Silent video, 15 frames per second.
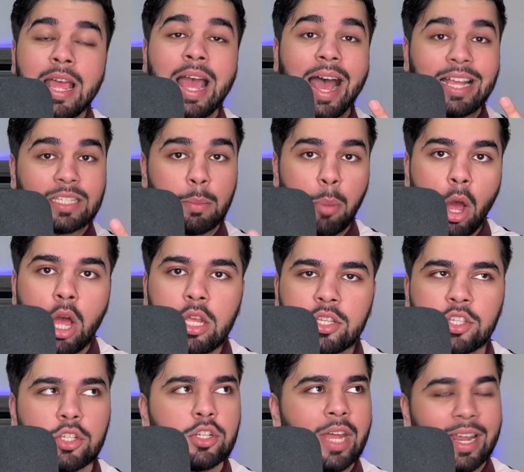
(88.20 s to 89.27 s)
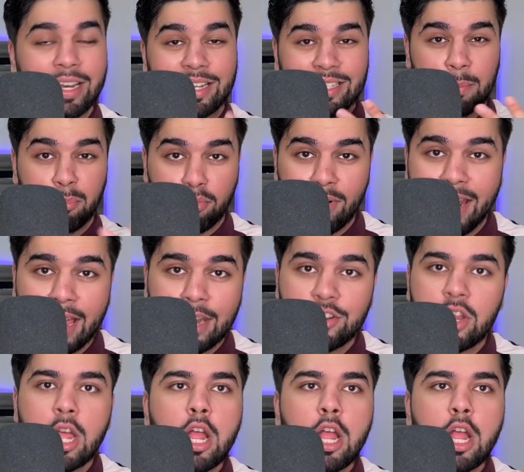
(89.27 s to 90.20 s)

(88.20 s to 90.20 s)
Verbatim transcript: as a person and as a brand